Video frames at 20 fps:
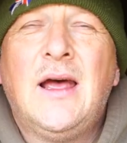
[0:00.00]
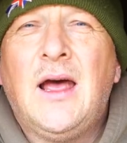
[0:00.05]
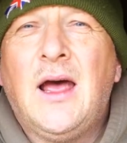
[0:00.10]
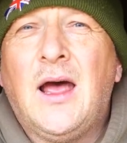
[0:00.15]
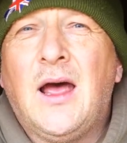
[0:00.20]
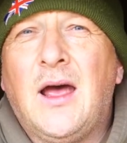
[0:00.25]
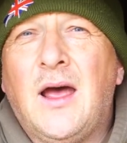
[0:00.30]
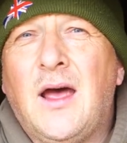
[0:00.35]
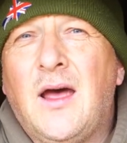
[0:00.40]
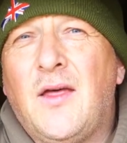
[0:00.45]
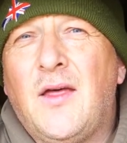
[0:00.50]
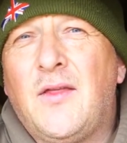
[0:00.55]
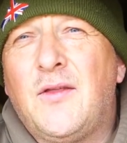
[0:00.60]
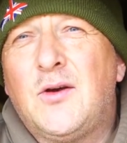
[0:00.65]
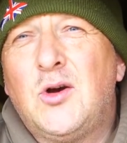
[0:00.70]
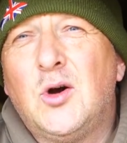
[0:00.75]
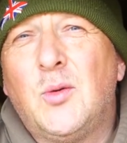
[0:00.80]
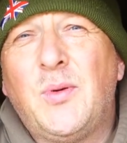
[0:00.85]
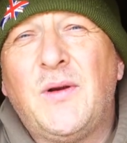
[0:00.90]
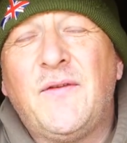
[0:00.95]
The
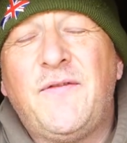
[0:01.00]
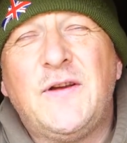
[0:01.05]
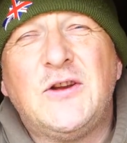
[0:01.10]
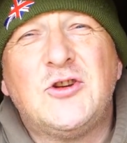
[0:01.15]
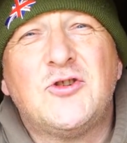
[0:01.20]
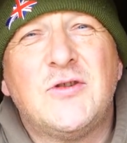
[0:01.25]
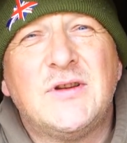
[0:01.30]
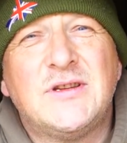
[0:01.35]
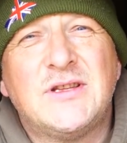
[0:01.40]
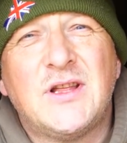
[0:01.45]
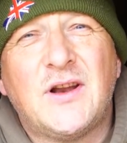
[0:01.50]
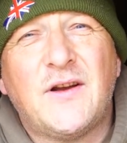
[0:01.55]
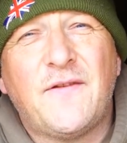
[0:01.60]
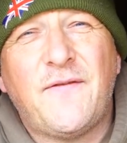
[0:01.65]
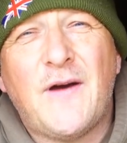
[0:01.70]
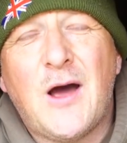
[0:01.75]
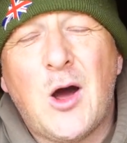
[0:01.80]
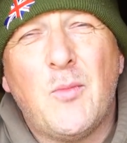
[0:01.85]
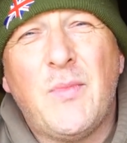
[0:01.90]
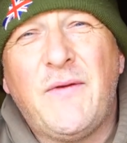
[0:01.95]
couple of fisheries that I
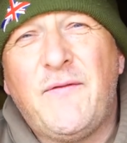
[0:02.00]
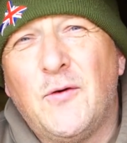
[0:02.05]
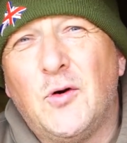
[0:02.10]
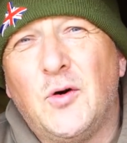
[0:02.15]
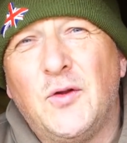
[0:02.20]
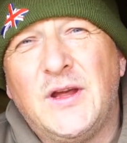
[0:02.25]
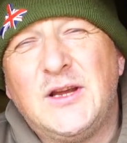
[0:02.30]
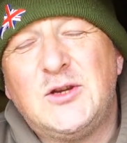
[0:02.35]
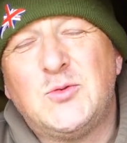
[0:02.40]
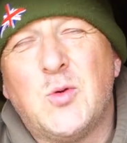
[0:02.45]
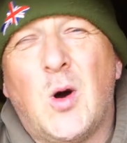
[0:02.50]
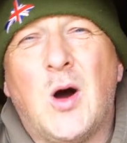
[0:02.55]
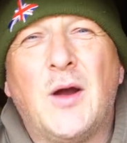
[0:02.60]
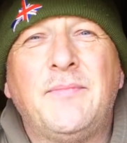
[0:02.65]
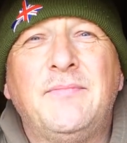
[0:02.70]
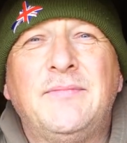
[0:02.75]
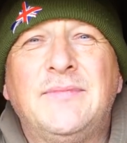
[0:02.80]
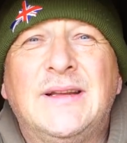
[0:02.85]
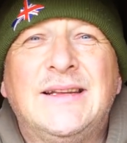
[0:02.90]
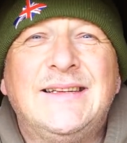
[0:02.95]
found before this one
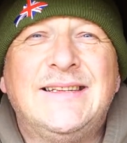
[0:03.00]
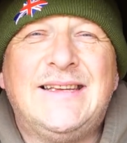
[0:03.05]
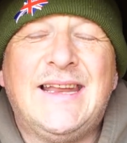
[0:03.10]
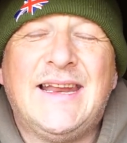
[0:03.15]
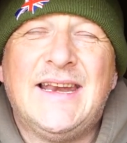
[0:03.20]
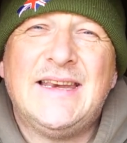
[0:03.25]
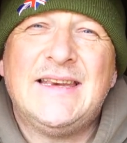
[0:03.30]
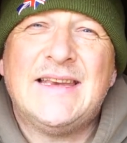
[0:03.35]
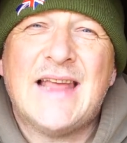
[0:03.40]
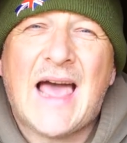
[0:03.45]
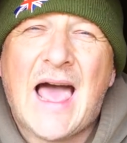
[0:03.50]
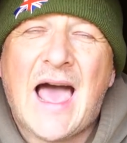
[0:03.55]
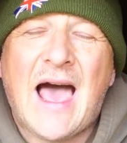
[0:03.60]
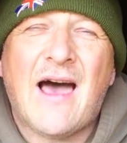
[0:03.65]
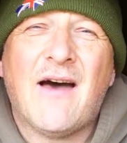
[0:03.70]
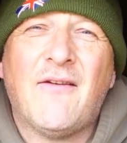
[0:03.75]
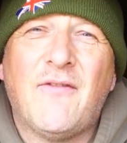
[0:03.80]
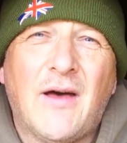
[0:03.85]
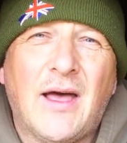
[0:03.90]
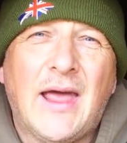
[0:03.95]
didn't
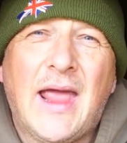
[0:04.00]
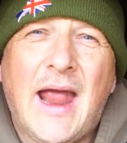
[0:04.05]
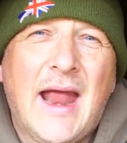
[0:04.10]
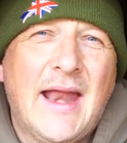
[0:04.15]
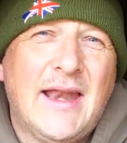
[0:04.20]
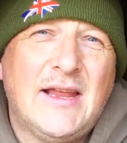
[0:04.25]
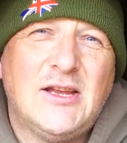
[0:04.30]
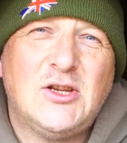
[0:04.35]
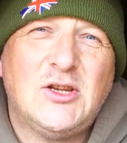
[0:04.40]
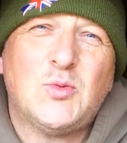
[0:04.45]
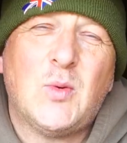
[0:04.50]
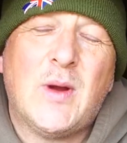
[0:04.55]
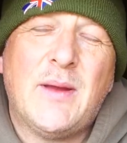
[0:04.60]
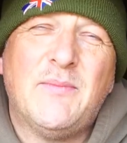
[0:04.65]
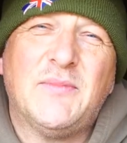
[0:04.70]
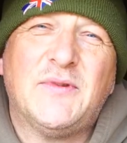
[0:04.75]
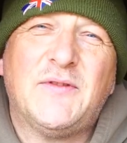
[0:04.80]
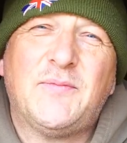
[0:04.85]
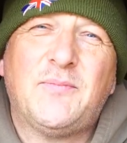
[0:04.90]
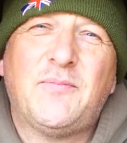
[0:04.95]
have any
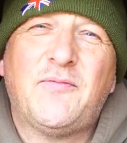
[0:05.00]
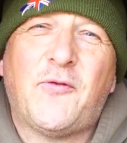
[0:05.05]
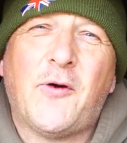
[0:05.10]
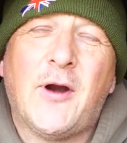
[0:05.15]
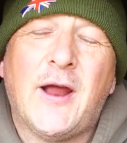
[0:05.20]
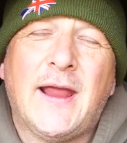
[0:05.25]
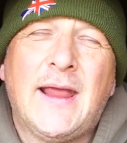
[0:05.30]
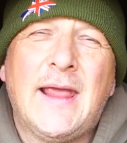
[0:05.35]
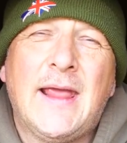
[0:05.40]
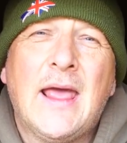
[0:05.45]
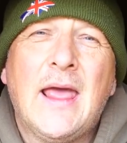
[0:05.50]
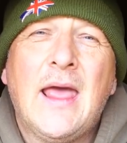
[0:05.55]
swims free.